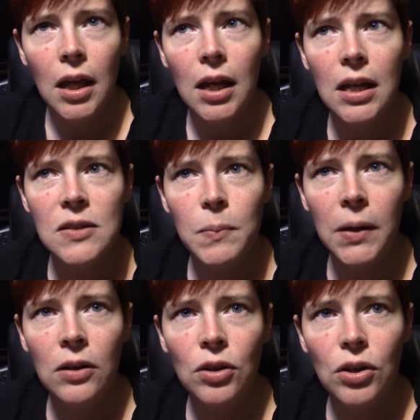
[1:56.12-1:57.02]
It's
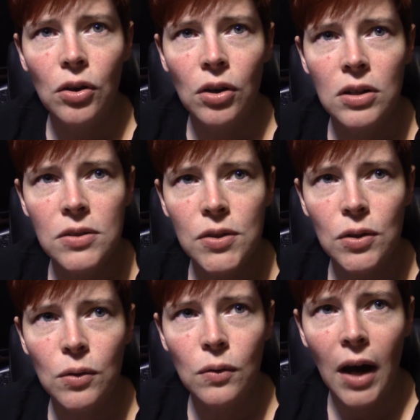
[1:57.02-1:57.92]
been good
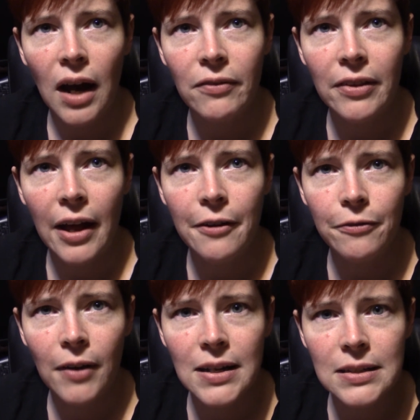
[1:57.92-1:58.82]
to have a lot of
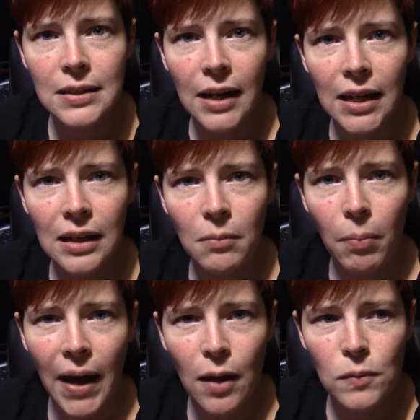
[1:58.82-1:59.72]
friends that I can
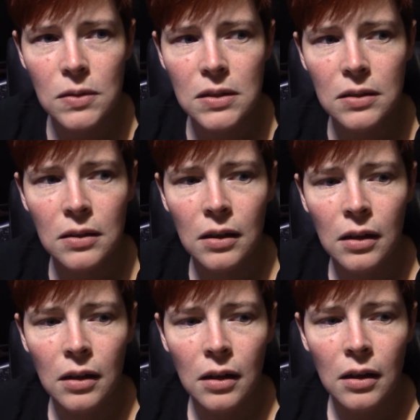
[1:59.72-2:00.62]
bounce
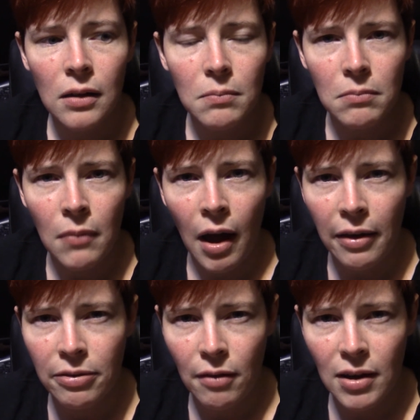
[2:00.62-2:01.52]
my
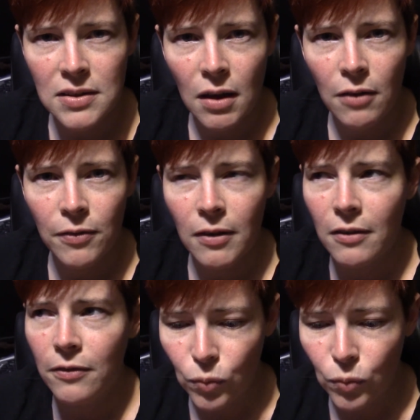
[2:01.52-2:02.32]
thoughts off of.